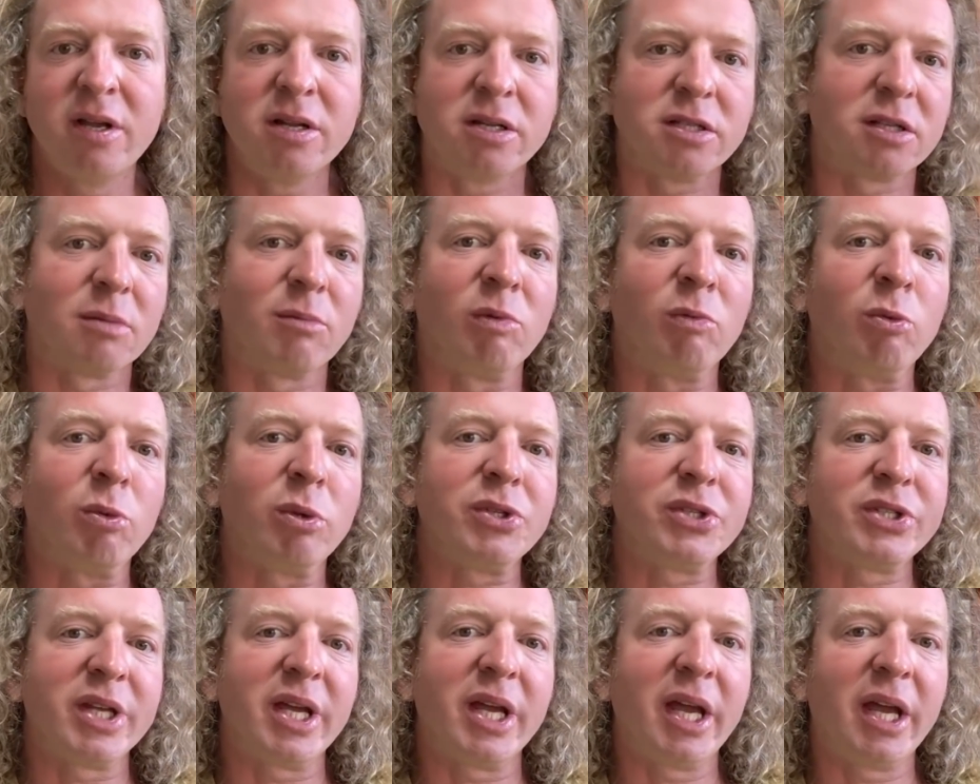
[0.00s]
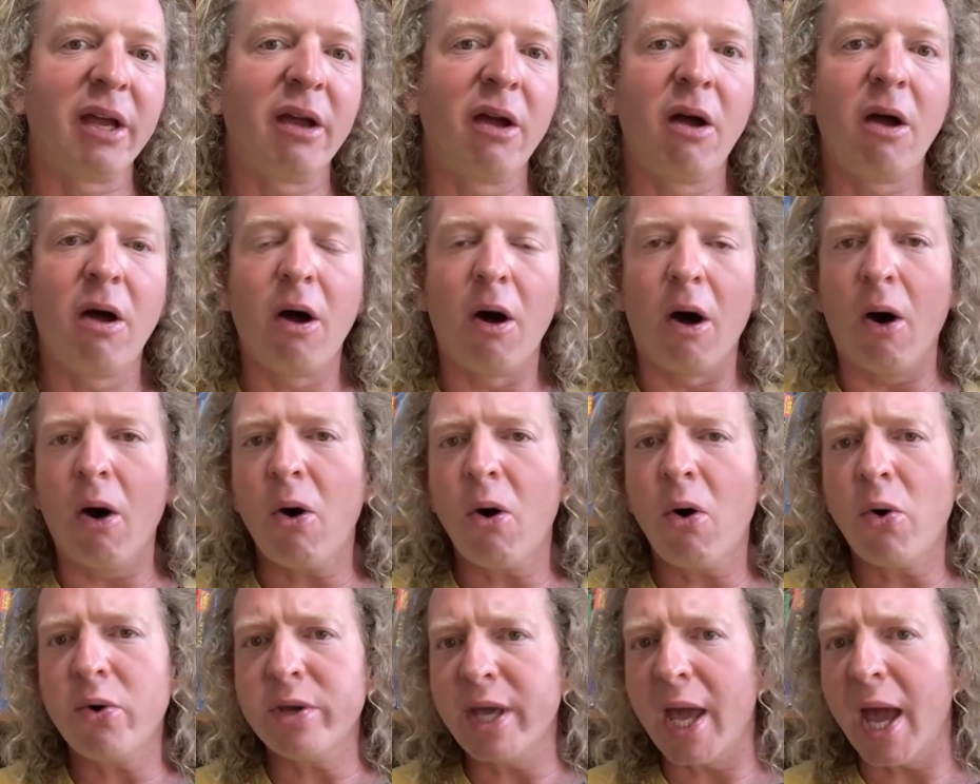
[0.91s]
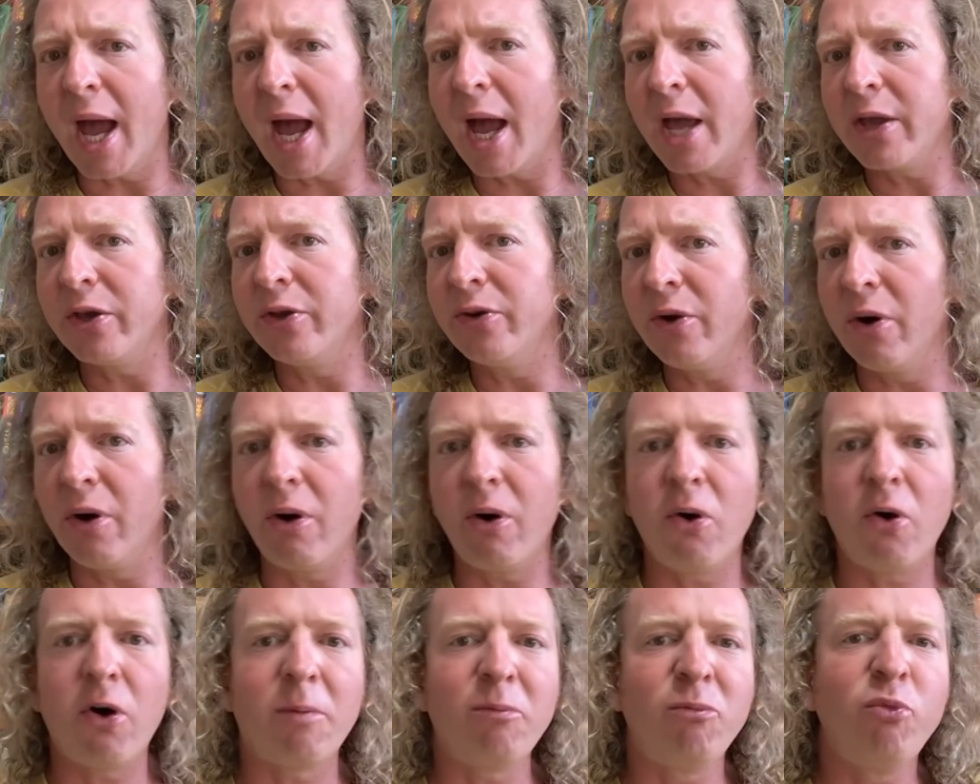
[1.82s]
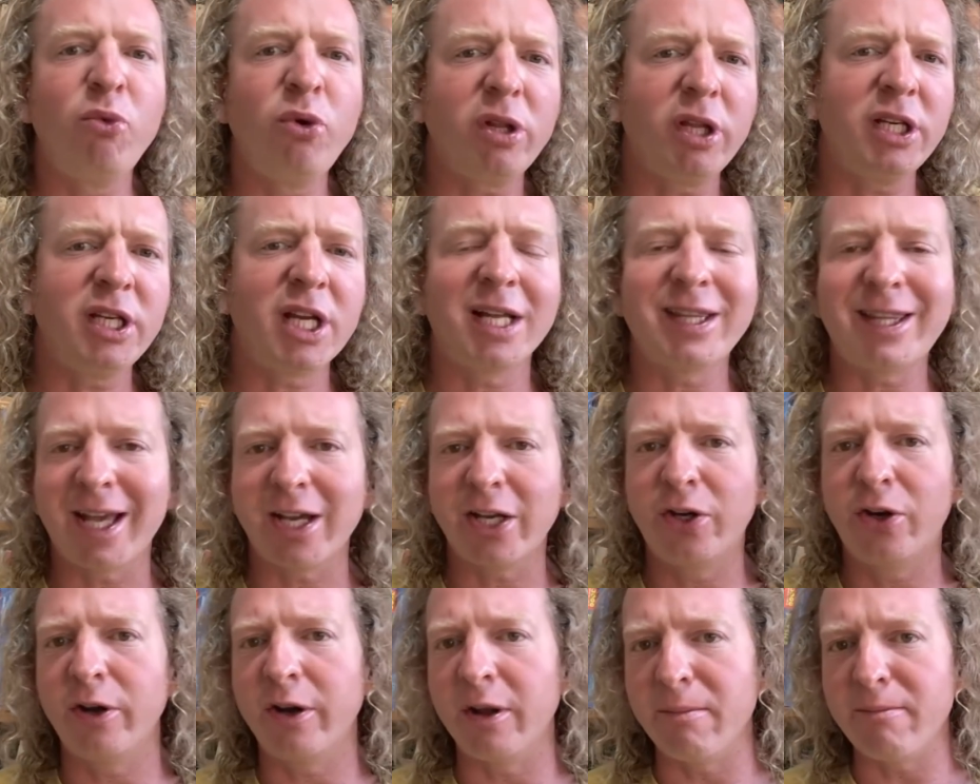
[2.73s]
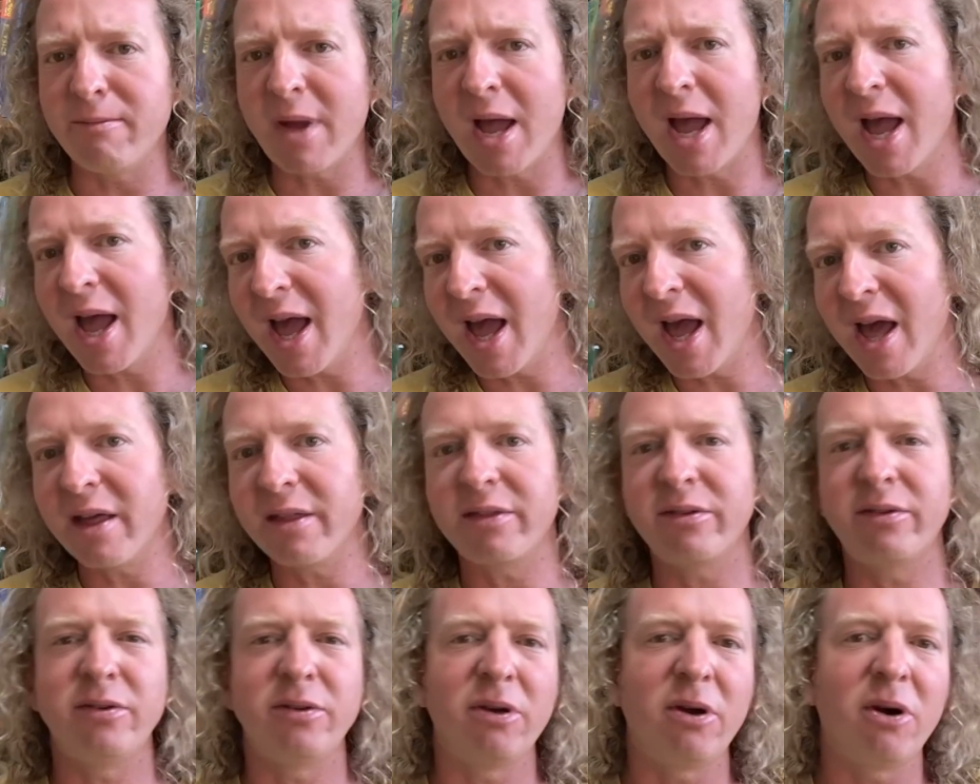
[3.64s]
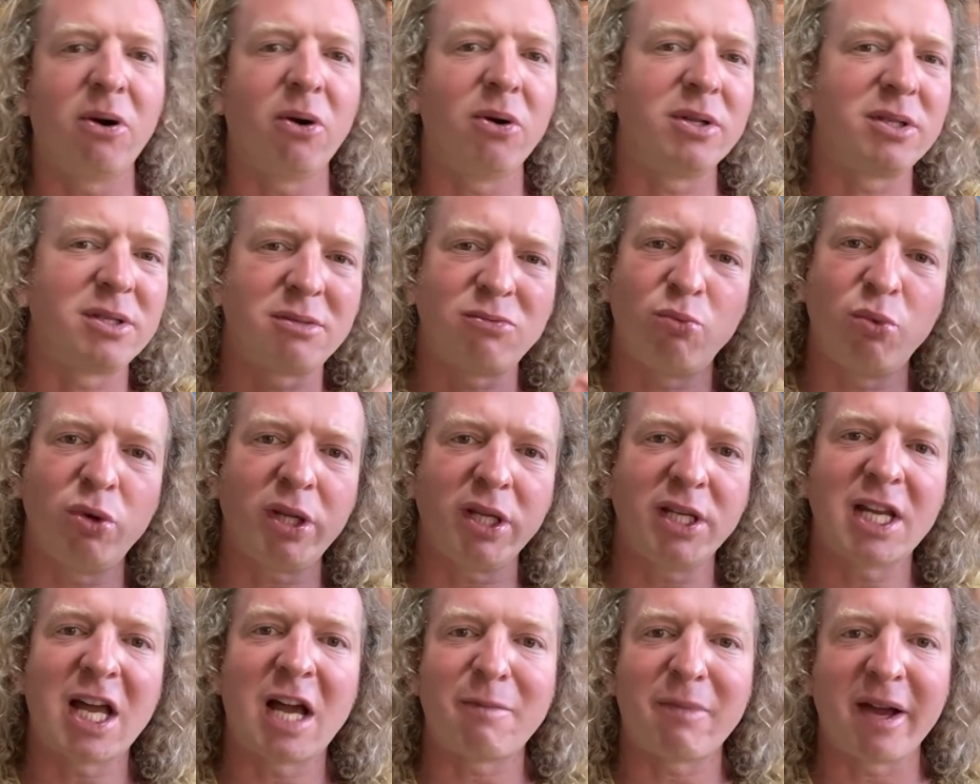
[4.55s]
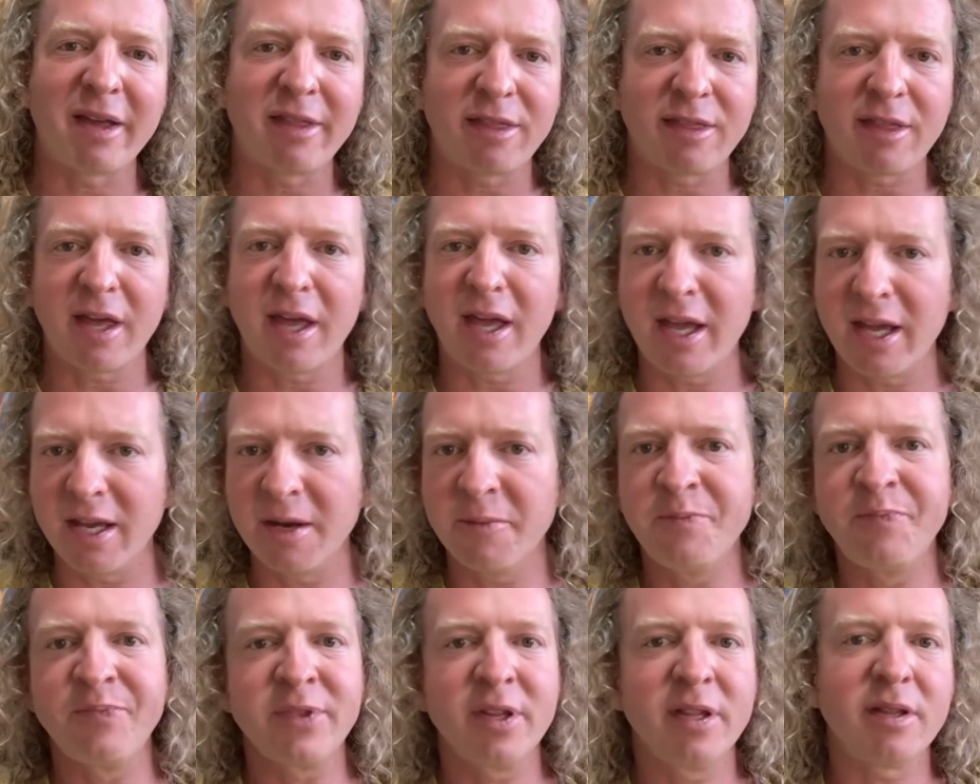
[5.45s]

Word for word: Someone will say, oh yeah, you know, I'm really not that good at math, you know, it's really not my thing.